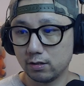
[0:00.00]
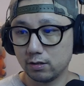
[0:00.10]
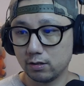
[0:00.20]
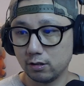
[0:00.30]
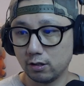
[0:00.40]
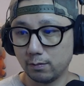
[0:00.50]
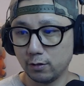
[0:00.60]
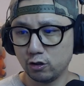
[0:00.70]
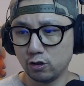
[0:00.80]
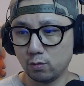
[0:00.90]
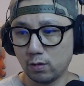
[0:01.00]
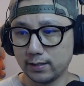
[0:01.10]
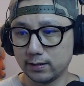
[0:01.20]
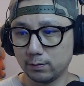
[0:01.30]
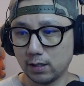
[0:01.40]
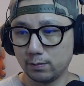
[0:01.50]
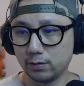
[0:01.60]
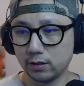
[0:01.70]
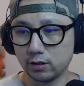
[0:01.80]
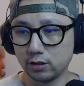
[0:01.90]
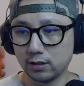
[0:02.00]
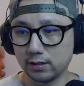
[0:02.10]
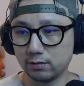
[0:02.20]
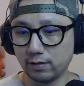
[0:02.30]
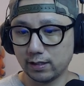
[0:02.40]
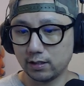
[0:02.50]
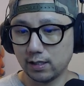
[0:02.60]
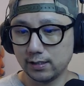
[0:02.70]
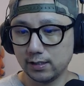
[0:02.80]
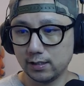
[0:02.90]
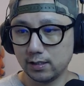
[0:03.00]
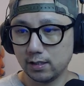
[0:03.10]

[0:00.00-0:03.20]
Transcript: So I'm not sure why sometimes it just doesn't recognize it.